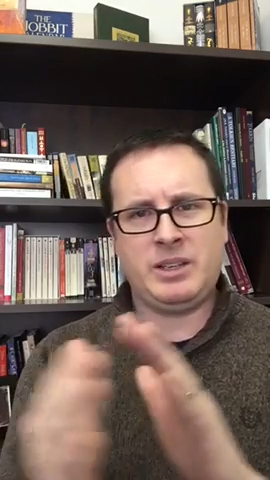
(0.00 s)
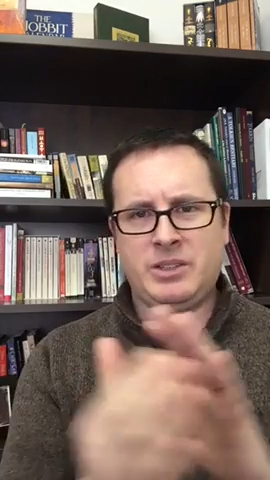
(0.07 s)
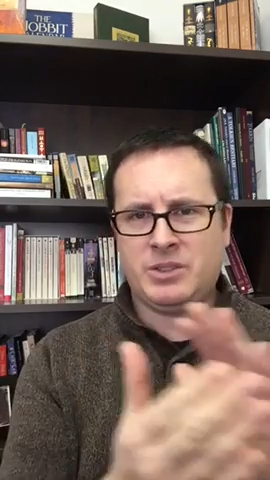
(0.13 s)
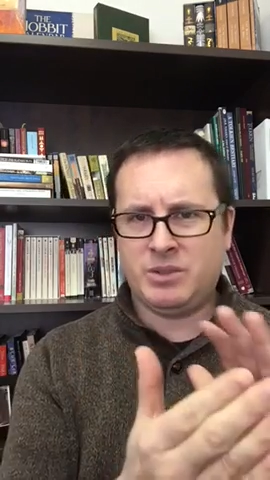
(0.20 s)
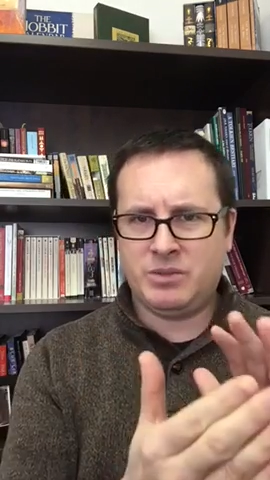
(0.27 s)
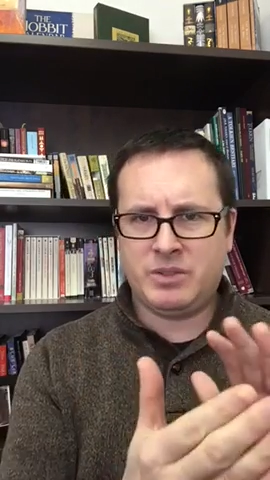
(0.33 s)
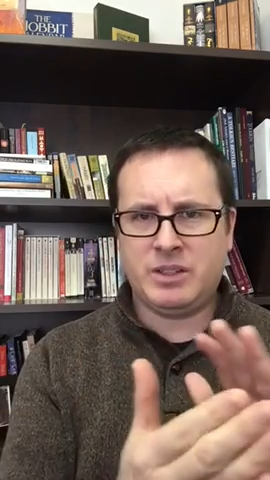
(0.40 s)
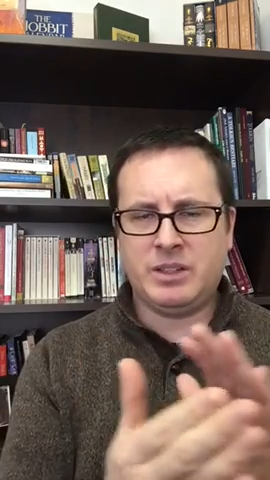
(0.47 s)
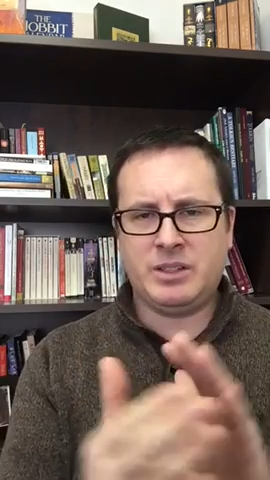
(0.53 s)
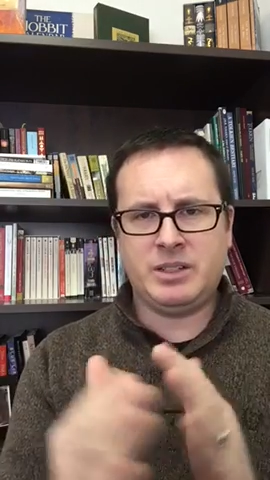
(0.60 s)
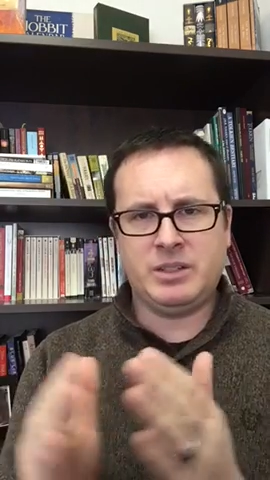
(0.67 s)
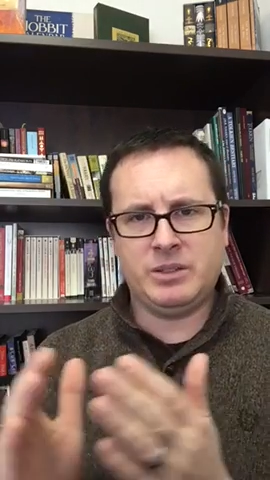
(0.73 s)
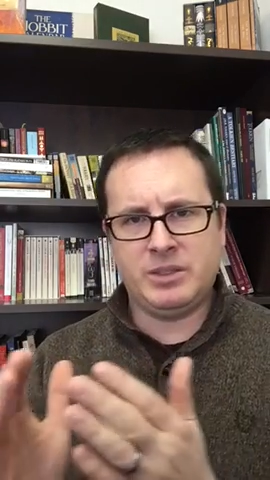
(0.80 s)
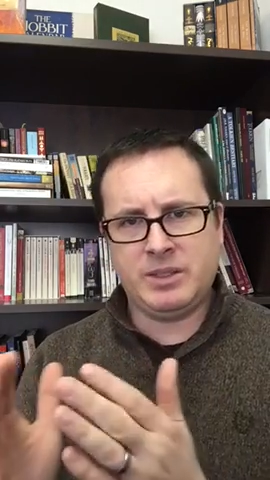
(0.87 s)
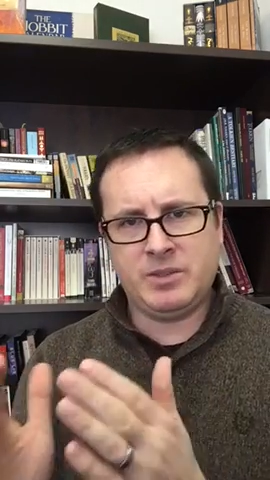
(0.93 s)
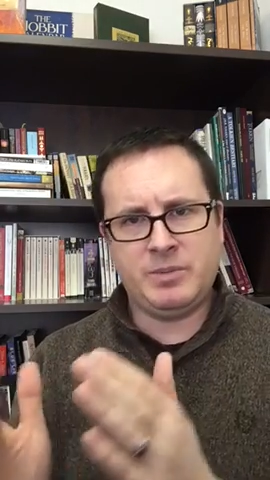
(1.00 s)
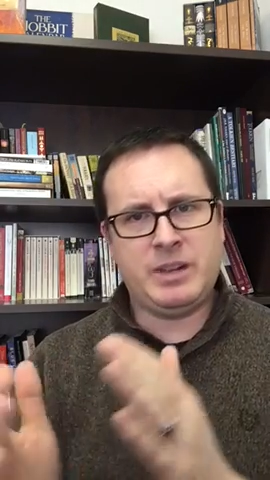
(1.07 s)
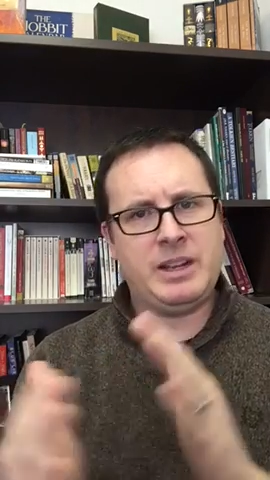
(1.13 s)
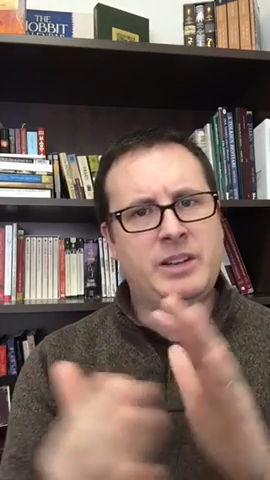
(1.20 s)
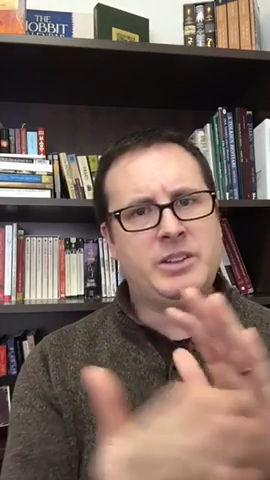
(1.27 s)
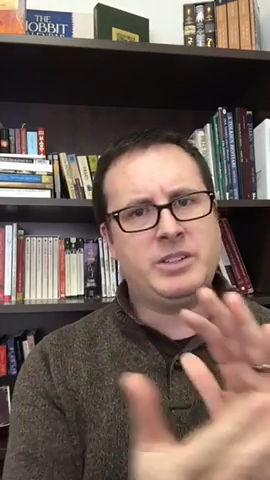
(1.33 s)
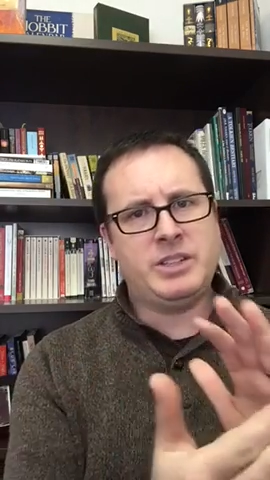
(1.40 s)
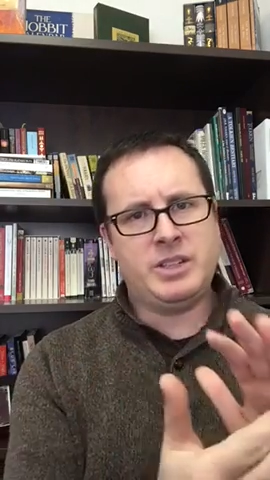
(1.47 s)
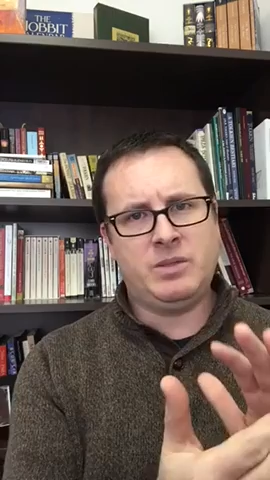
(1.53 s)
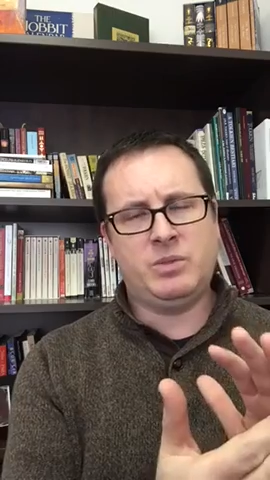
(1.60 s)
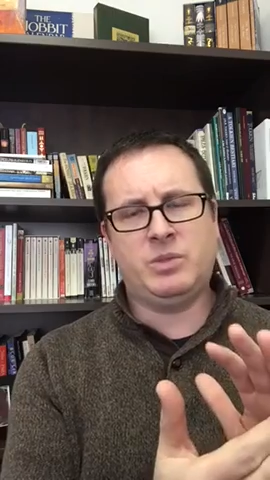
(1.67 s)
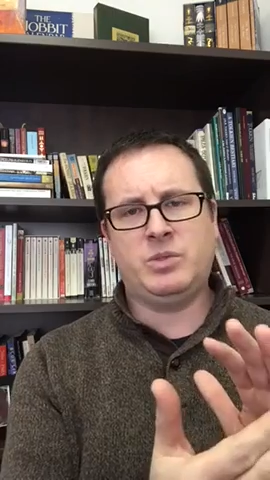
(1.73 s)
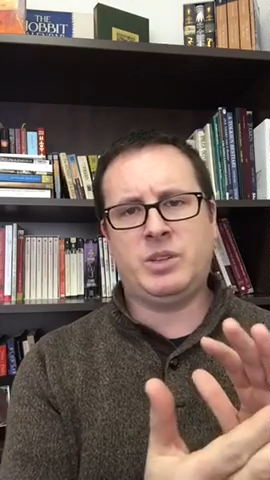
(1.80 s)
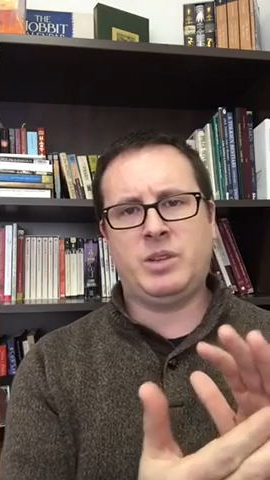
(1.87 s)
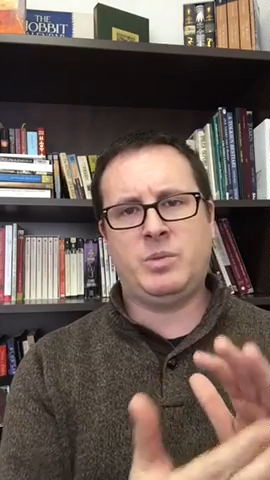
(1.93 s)
Eastern fairy tales have managed to
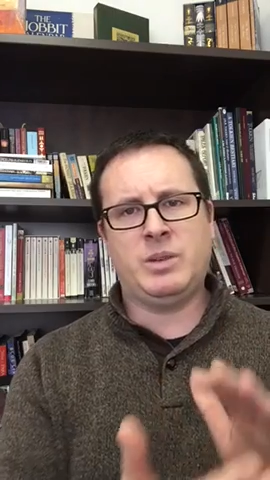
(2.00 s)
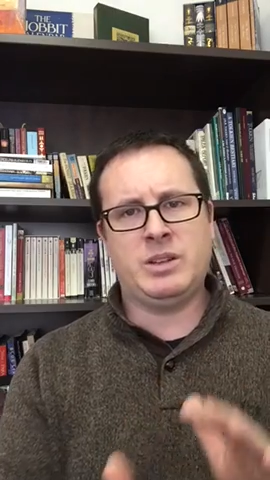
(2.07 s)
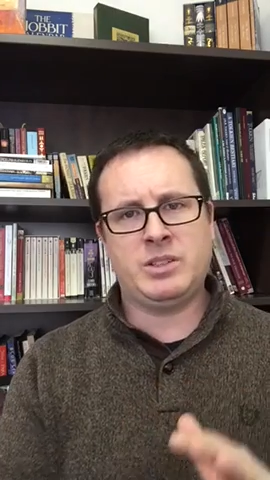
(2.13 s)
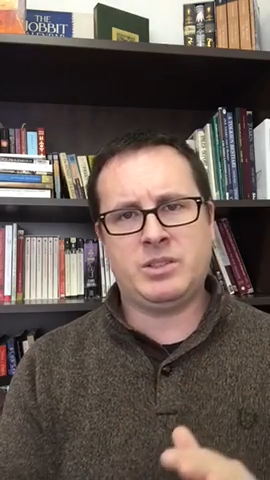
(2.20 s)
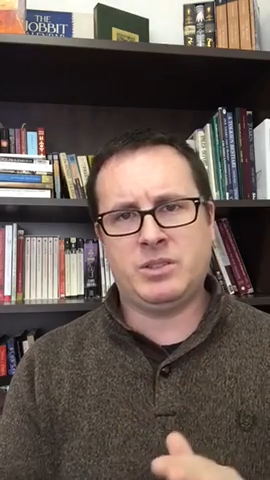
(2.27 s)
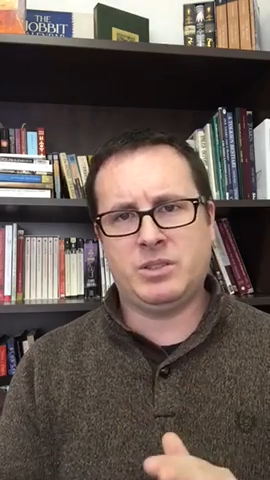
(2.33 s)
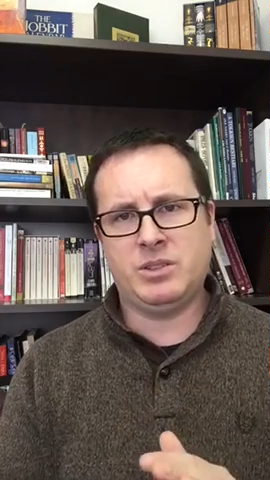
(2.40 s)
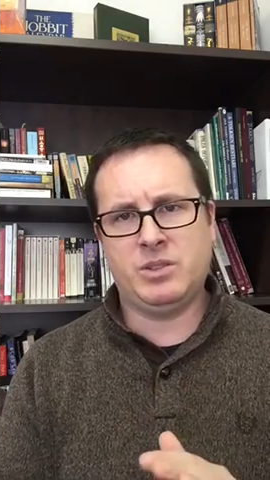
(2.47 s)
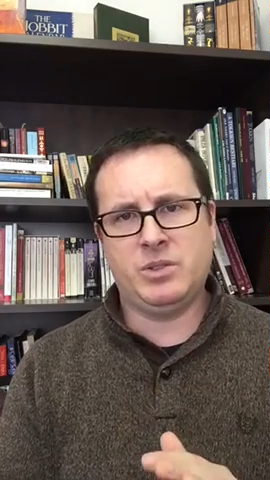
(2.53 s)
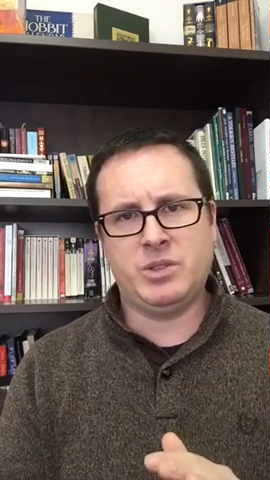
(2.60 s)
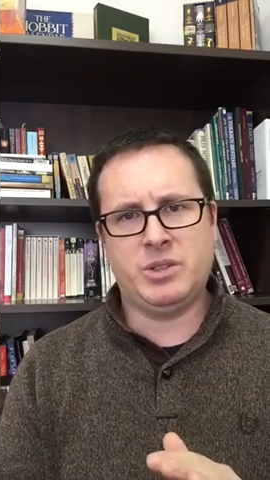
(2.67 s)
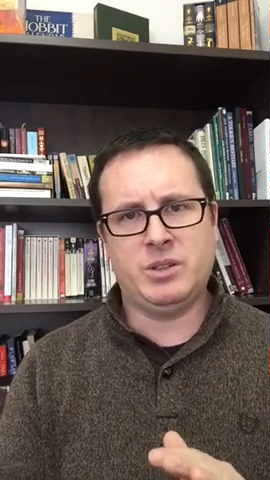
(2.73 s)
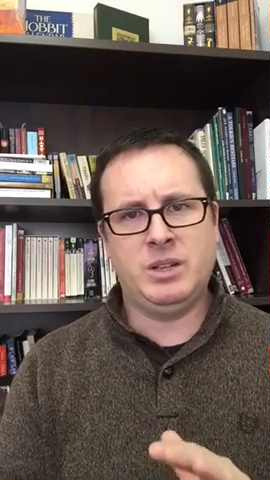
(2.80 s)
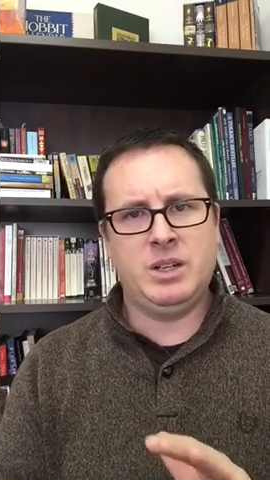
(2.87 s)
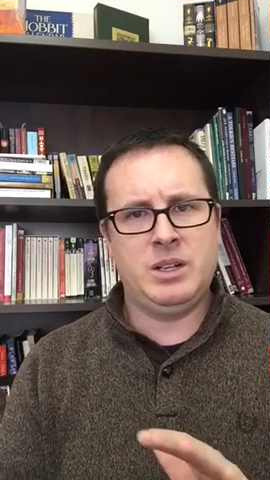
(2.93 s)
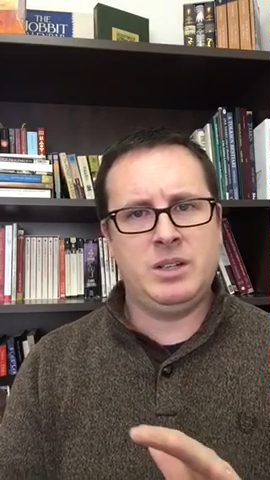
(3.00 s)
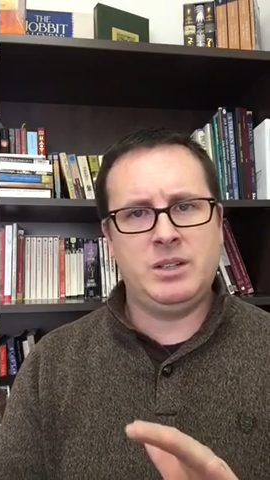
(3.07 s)
infiltrate Western culture.